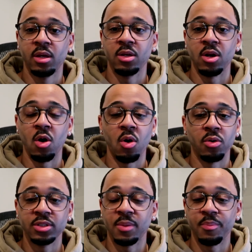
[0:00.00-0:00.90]
you know,
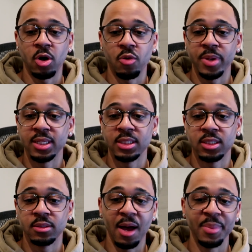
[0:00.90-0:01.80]
wholesome
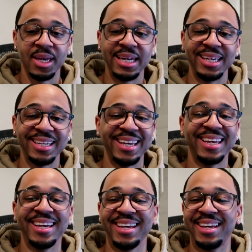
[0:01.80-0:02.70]
moments. I mean, when
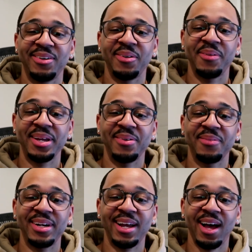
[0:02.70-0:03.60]

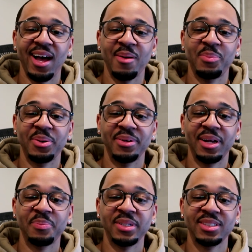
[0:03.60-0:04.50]
the aunt pulled
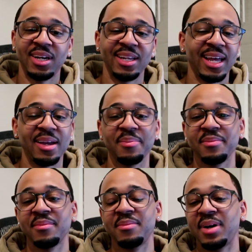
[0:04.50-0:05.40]
up and thought like,
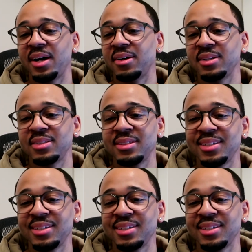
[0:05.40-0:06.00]
bro,